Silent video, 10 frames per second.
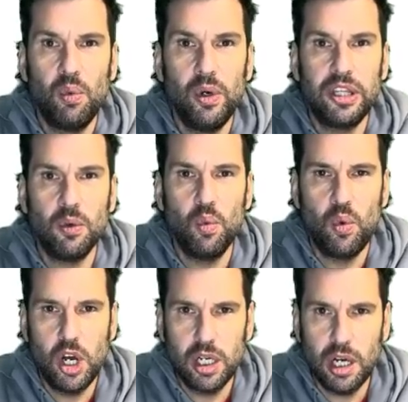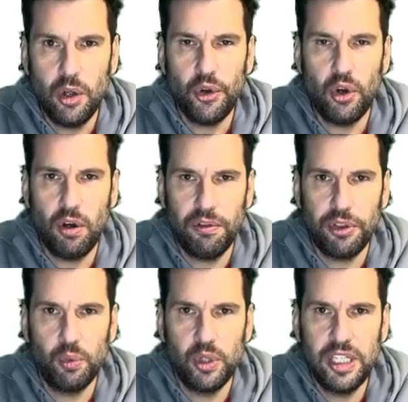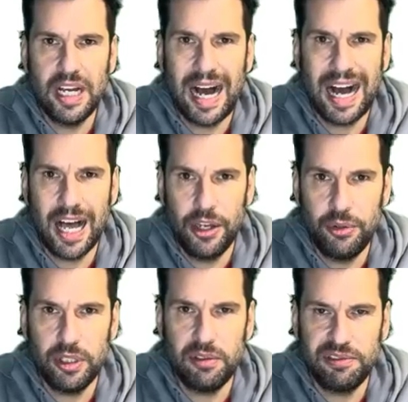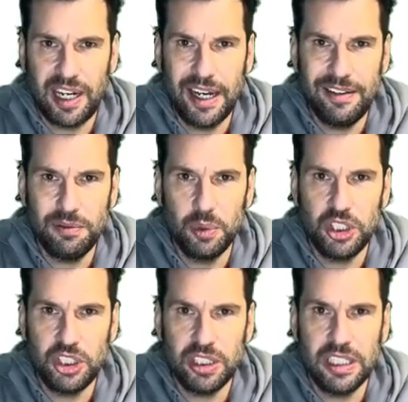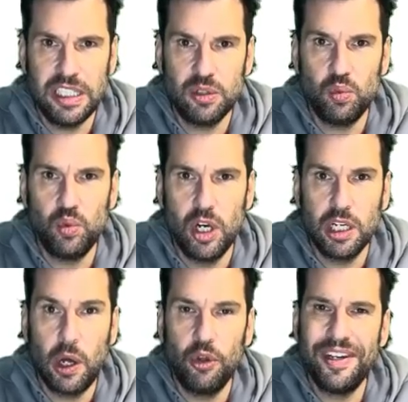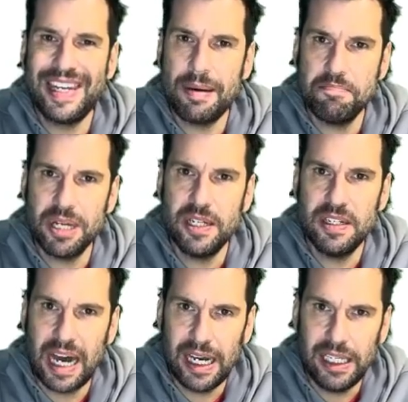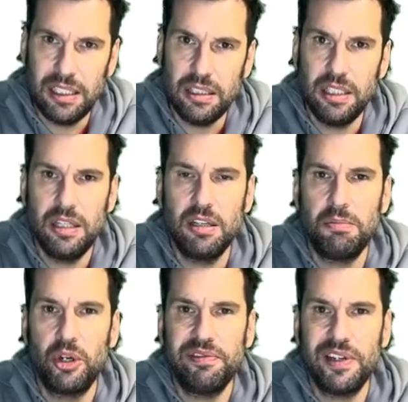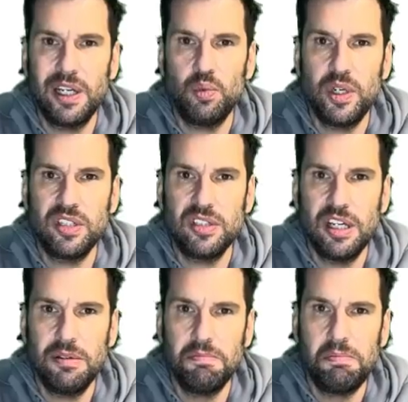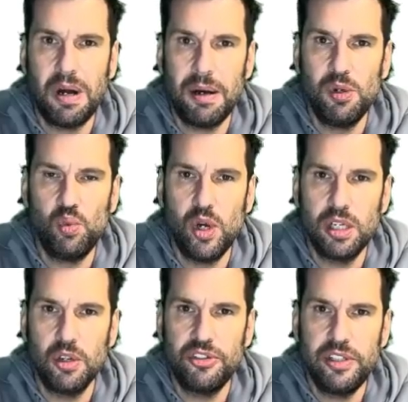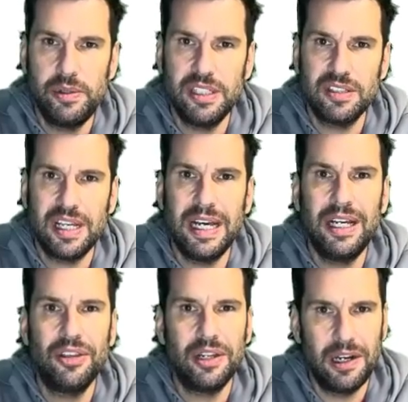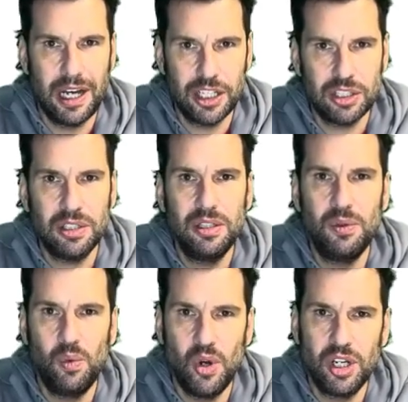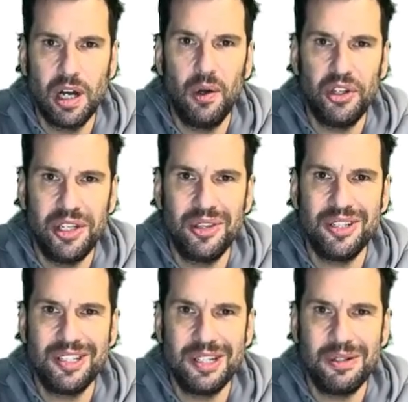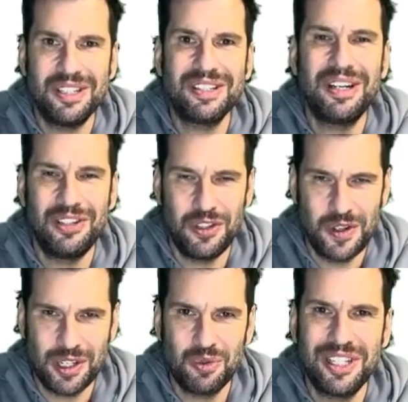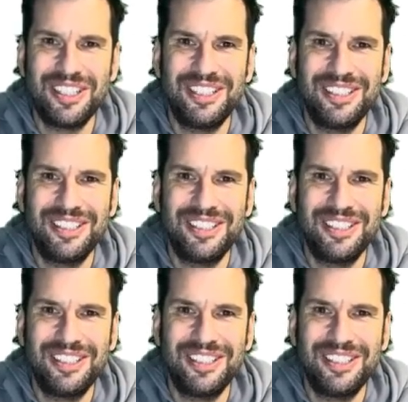with workout of the week 105, which is workout number 9 in the modified Westside Barbell workout series and the last workout in this series. I'll see you next week.